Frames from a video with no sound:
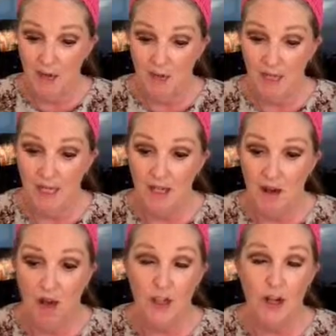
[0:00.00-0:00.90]
of the
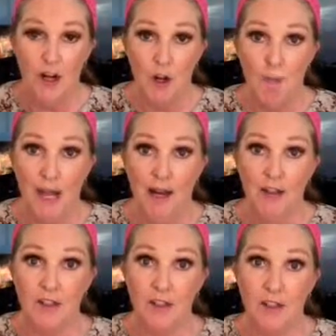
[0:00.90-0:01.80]
eyeshadow
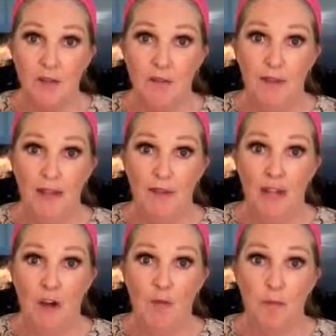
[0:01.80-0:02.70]
palettes that you think
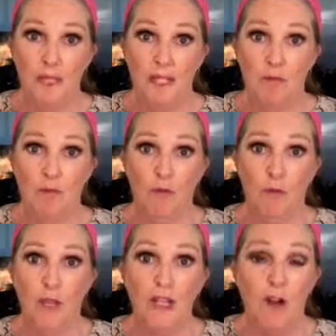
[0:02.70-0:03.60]
there could be some
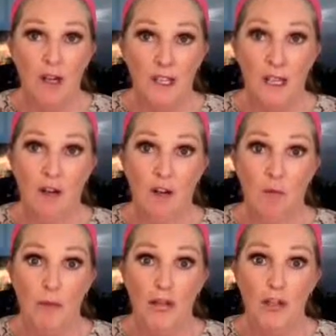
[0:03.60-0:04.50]
really nice colour
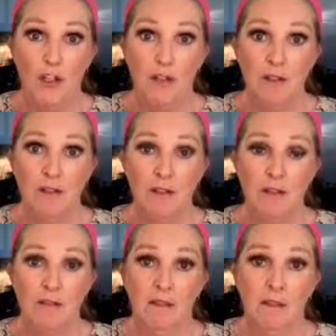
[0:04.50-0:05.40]
combinations
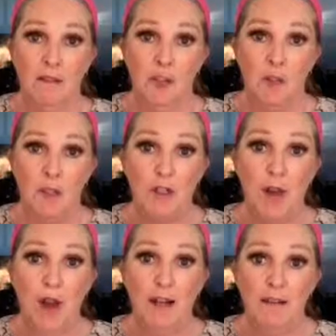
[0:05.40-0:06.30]
that could be
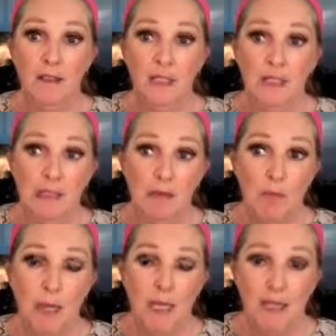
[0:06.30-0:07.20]
tried,
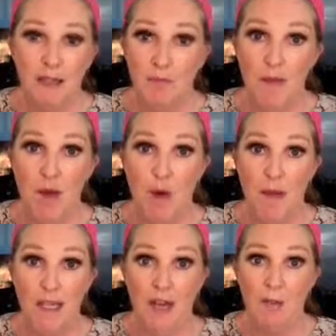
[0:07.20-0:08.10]
please leave me a
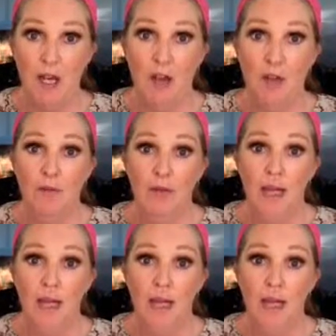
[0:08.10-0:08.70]
comment down below.